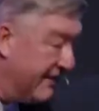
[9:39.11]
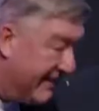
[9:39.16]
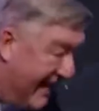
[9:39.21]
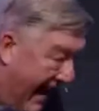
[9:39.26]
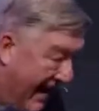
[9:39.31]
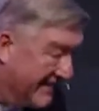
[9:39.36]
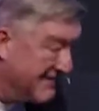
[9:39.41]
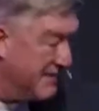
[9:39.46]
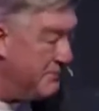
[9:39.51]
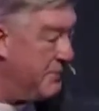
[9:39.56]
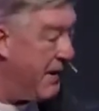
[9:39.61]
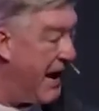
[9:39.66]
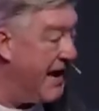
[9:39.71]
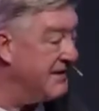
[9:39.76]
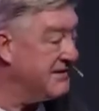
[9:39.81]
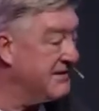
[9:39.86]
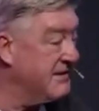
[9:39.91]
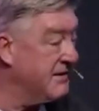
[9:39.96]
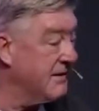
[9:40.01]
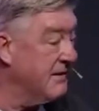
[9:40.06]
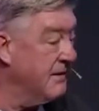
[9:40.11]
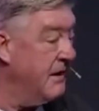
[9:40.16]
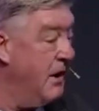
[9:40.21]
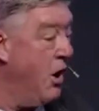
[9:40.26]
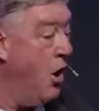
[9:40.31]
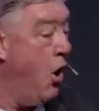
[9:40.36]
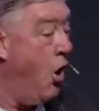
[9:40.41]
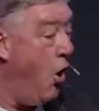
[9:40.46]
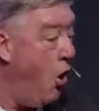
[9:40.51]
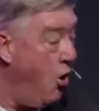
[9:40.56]
the Texan pastor,
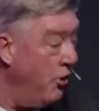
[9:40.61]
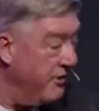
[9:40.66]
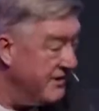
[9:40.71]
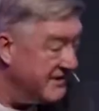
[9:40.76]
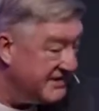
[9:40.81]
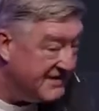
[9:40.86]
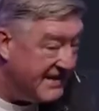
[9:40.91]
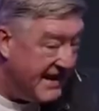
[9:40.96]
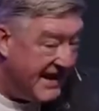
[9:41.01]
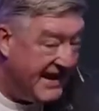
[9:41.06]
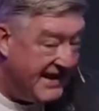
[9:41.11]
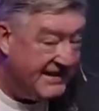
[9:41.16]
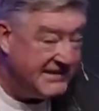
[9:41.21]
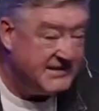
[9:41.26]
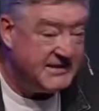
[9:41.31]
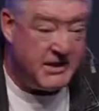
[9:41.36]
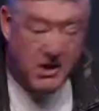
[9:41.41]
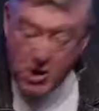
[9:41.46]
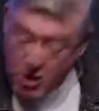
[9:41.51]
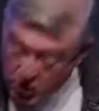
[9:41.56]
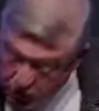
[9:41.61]
on his knees